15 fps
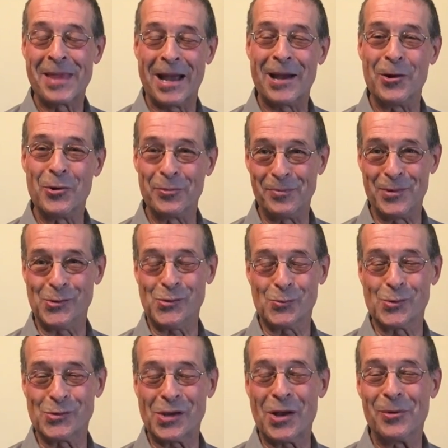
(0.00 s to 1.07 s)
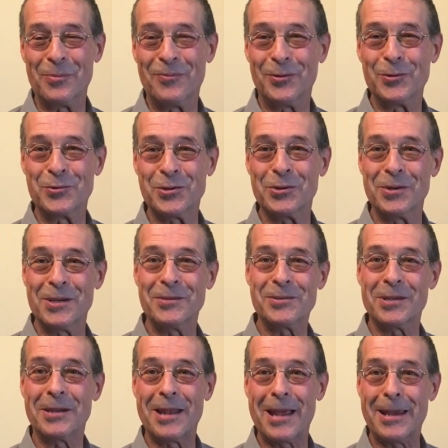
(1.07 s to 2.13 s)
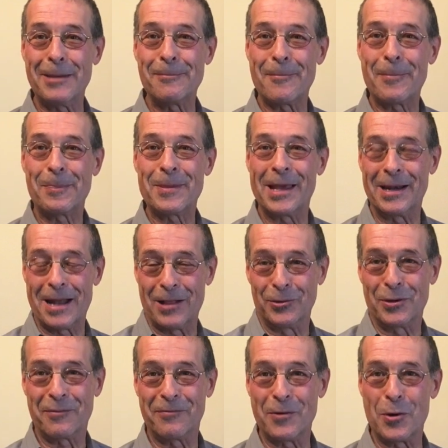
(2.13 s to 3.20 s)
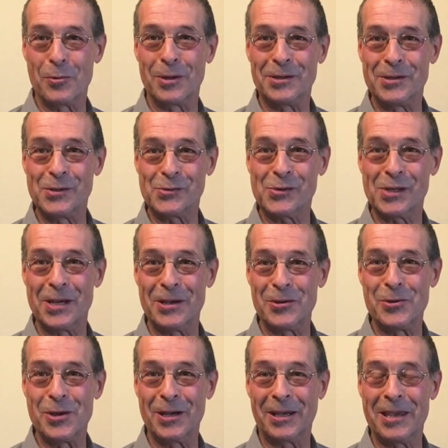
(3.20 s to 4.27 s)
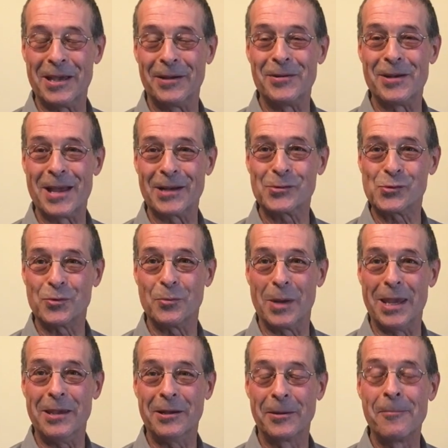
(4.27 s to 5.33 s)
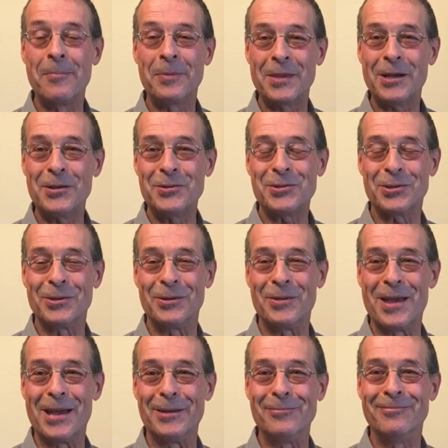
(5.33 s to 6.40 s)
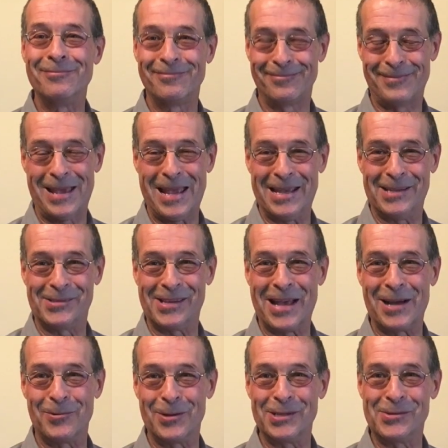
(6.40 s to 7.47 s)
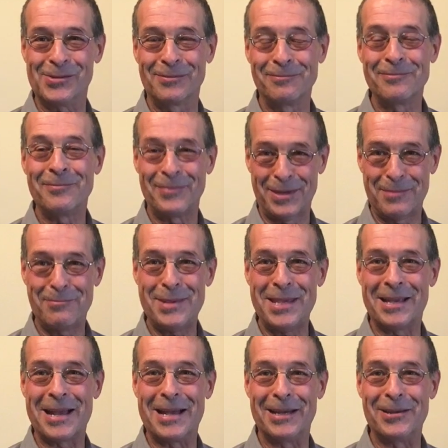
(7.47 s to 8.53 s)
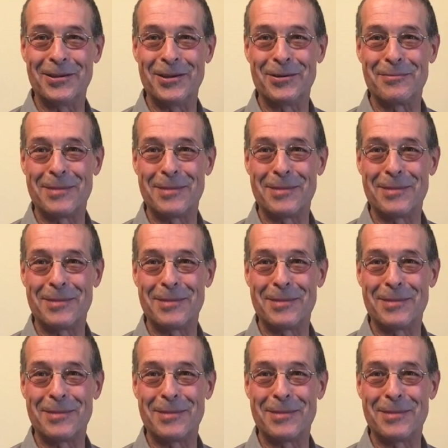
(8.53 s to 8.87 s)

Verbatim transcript: I hope this was helpful to you today, and I look forward to seeing you again next week. Until then, as always, be kind to your